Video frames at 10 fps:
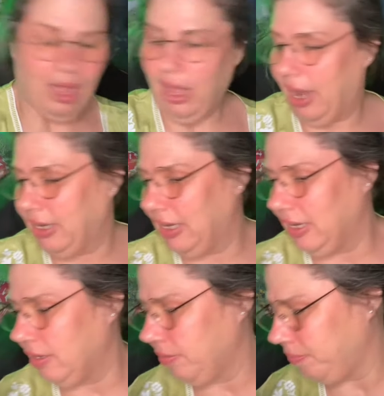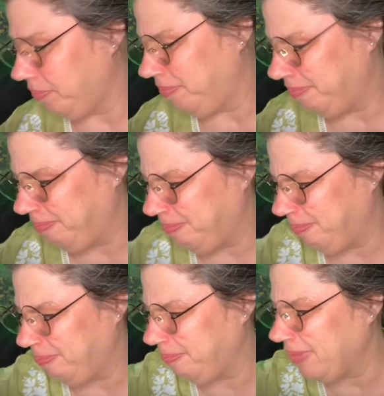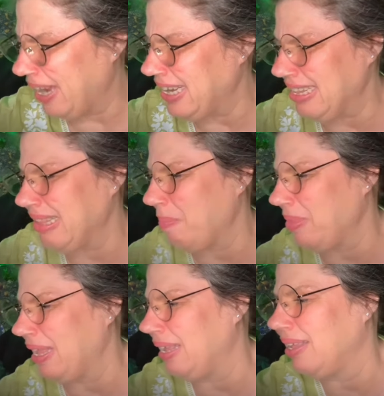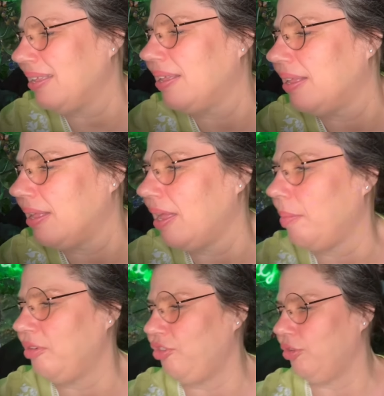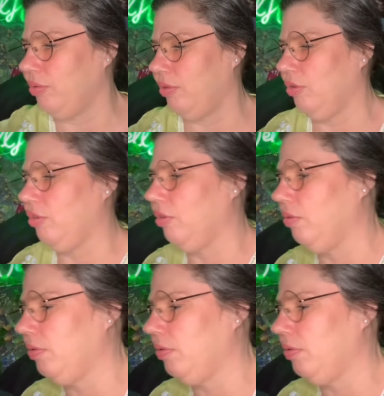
I need, I need something. How about you? You'll do.